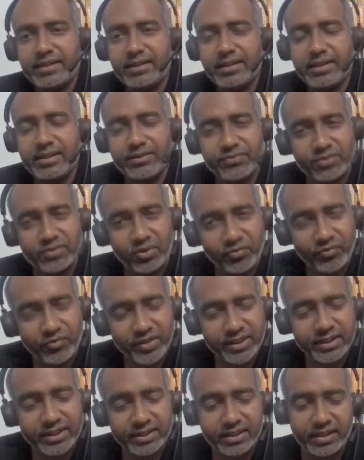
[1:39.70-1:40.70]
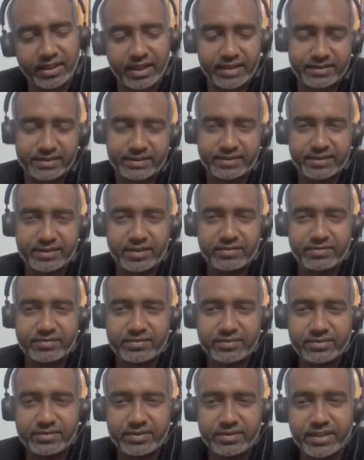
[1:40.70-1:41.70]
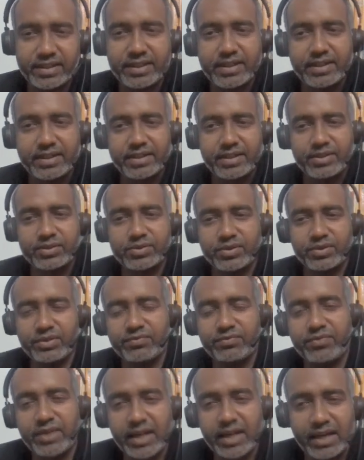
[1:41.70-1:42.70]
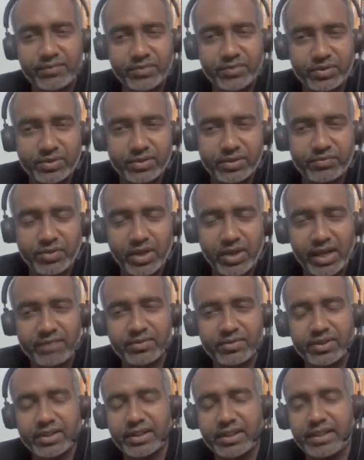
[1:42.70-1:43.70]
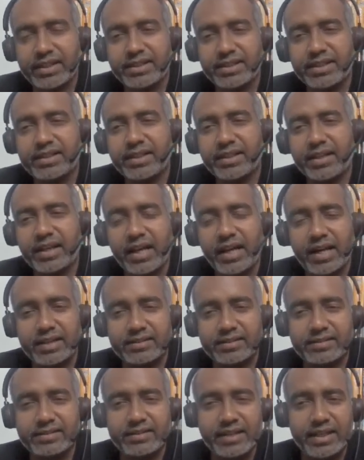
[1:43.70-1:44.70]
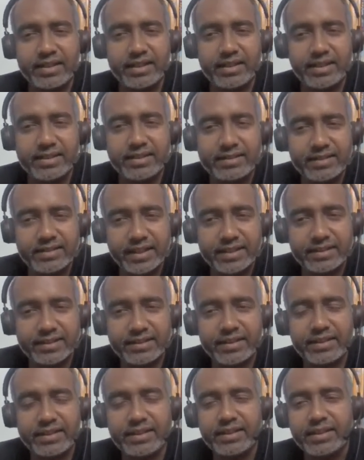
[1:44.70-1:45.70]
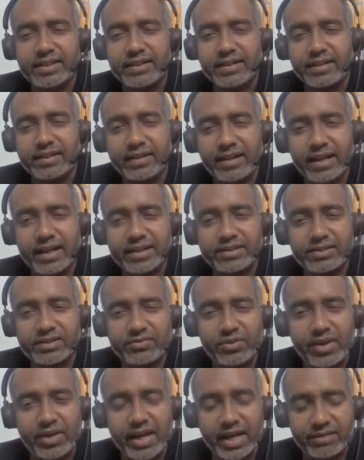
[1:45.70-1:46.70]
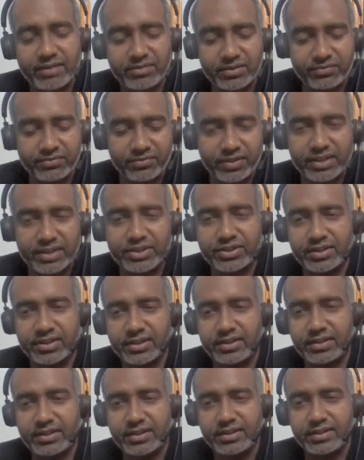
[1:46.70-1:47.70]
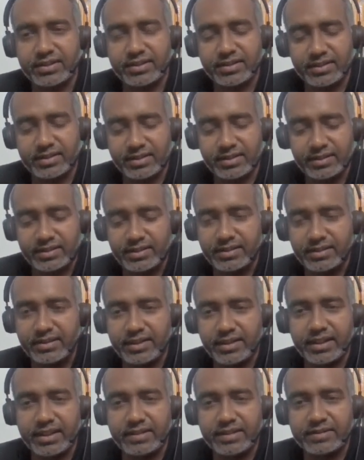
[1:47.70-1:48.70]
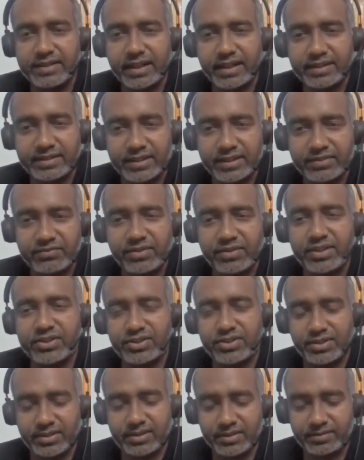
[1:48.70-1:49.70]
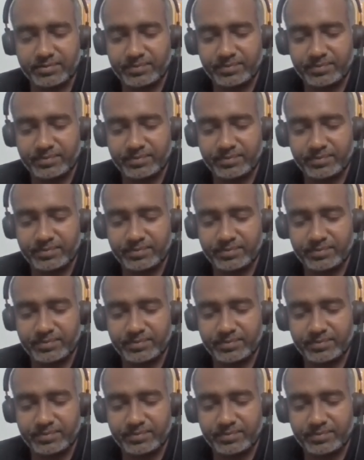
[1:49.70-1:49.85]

from within the class itself. Okay, so if you have created a class, then inside the class, if you have a function, then inside that function